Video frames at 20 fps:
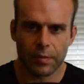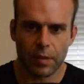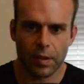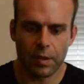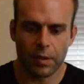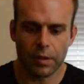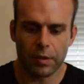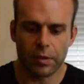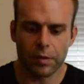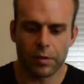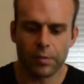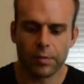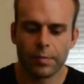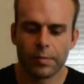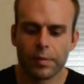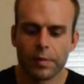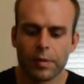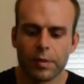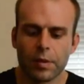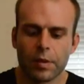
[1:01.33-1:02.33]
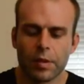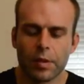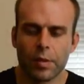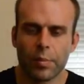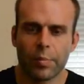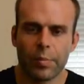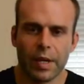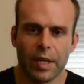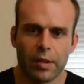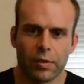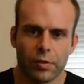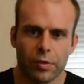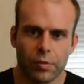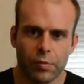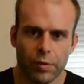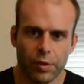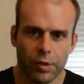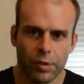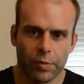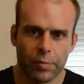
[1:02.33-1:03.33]
little pouch
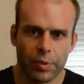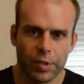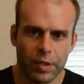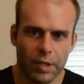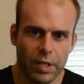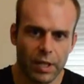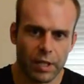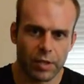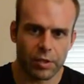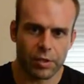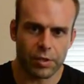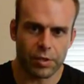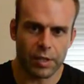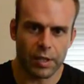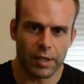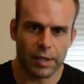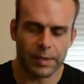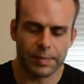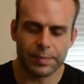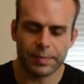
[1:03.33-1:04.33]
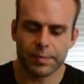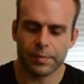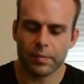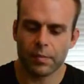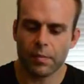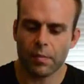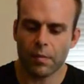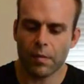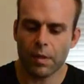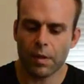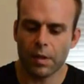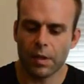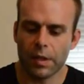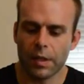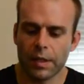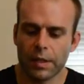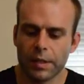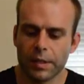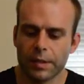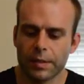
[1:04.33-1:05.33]
where you can put the extra
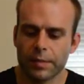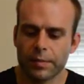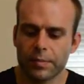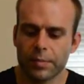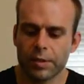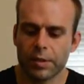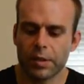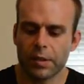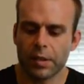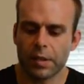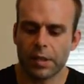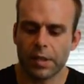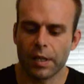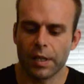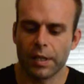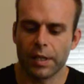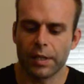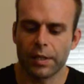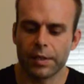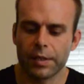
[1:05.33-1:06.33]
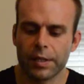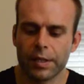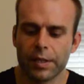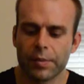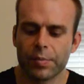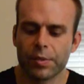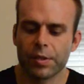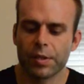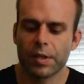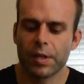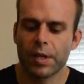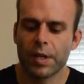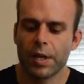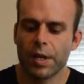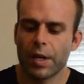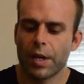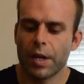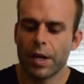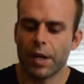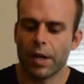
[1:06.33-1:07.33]
silicone ear tips,
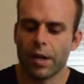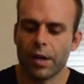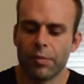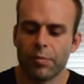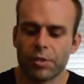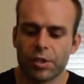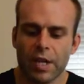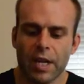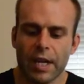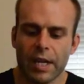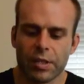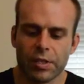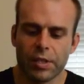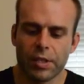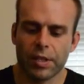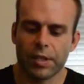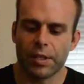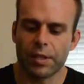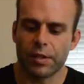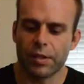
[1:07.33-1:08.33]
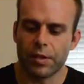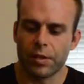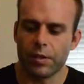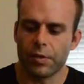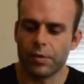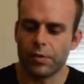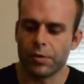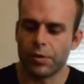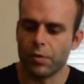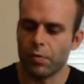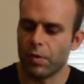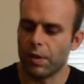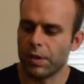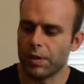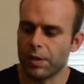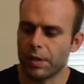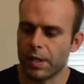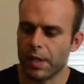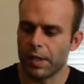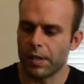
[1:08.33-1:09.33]
which I actually didn't use. The
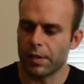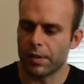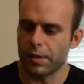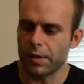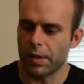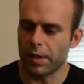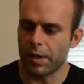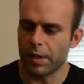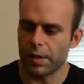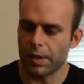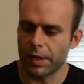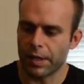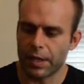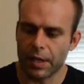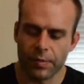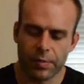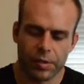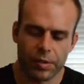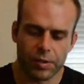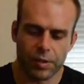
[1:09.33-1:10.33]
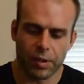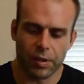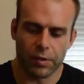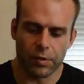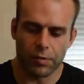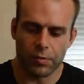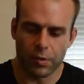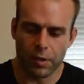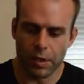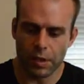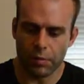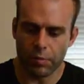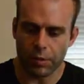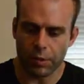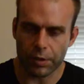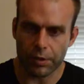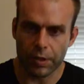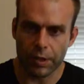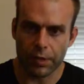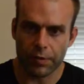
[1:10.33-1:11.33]
ones that already came installed
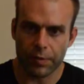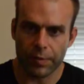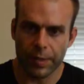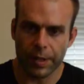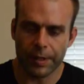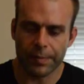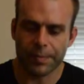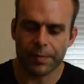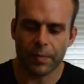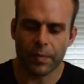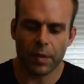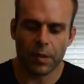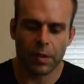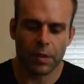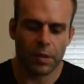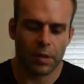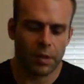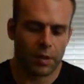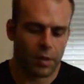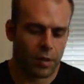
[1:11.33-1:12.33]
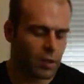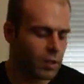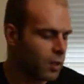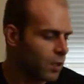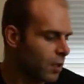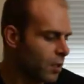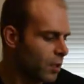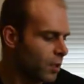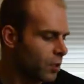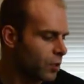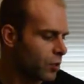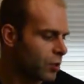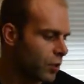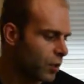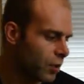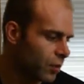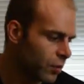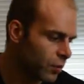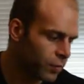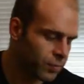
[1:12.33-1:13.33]
worked great for me.
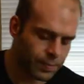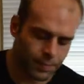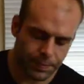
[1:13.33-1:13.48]
So